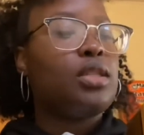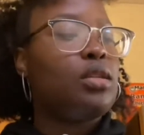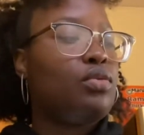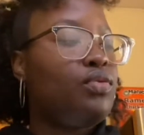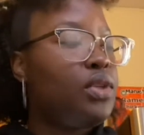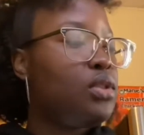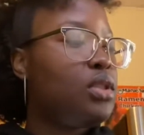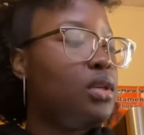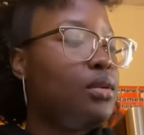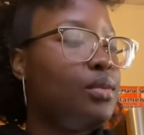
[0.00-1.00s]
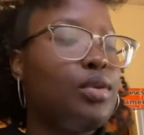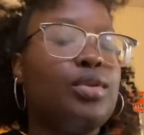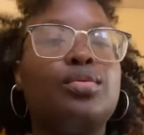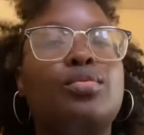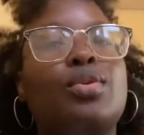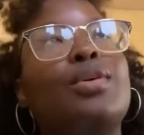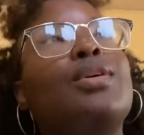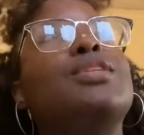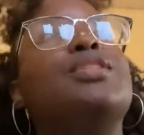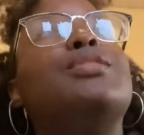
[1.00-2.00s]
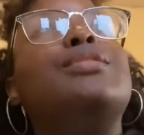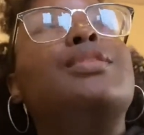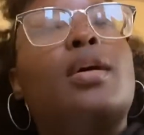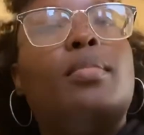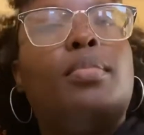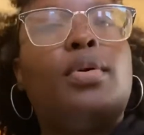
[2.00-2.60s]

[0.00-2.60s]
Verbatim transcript: So the first thing I'm gonna do is dump